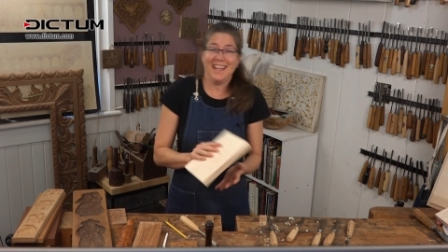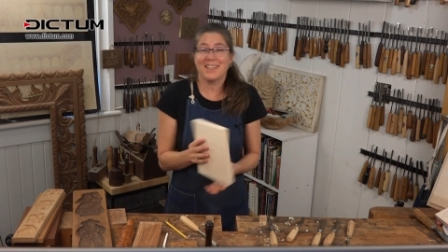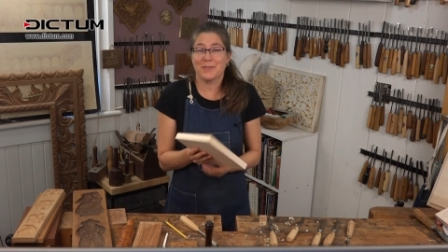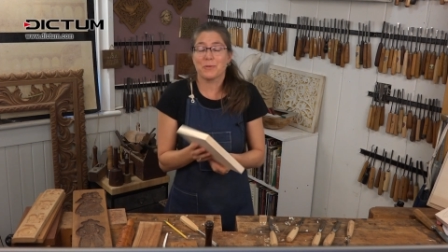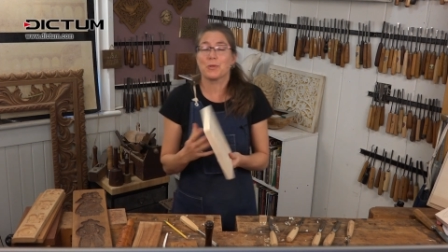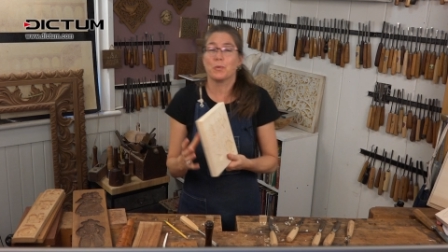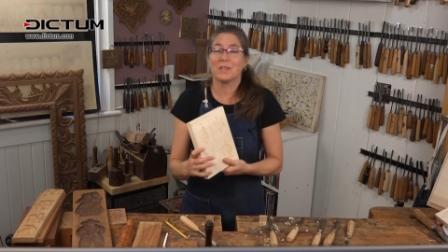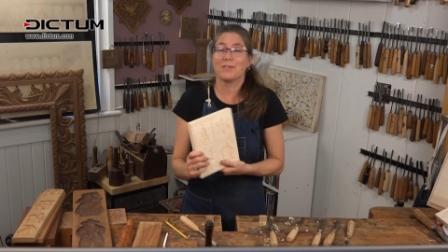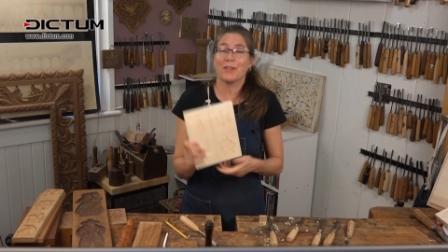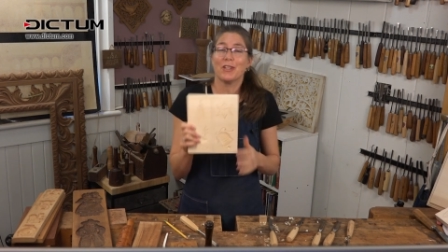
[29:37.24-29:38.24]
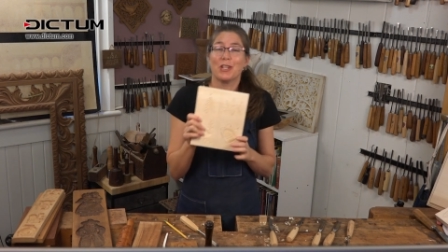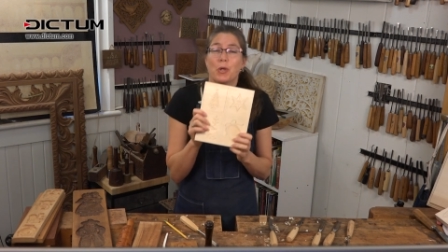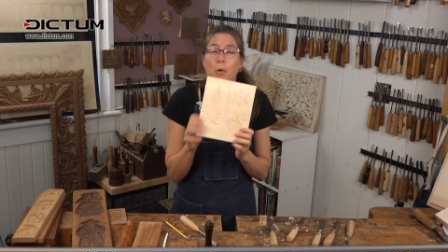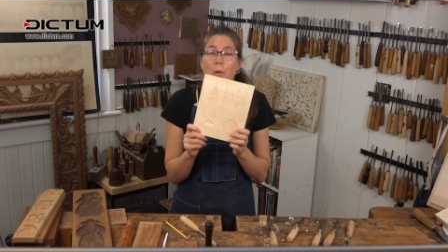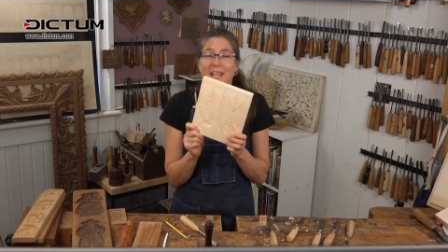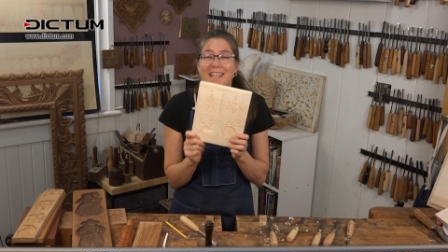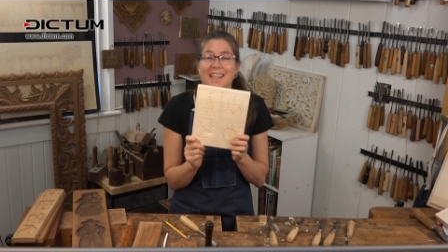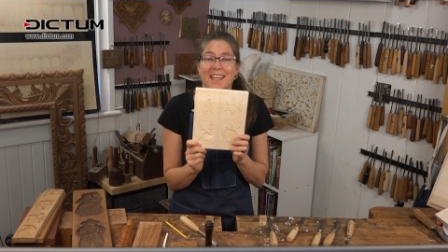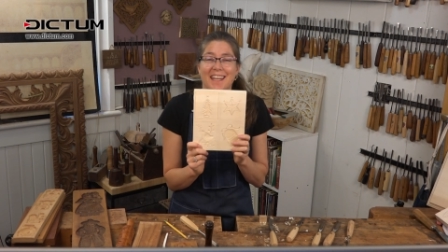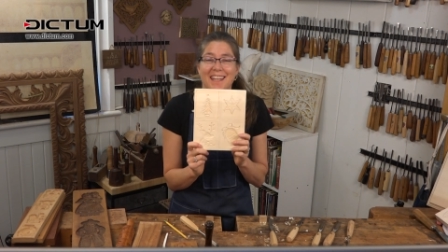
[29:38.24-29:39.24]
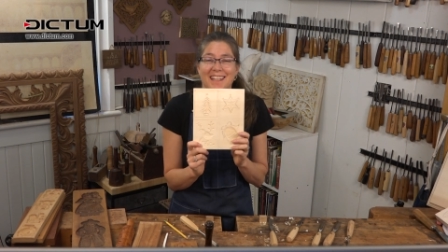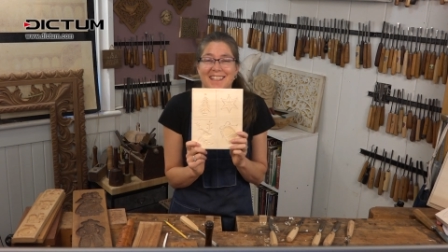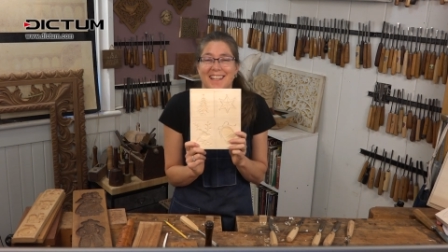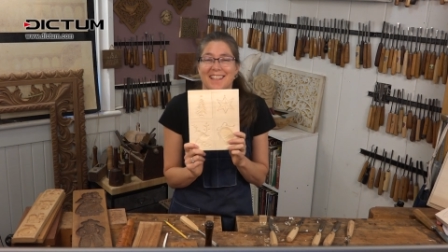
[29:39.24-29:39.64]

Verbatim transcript: that was very quick, and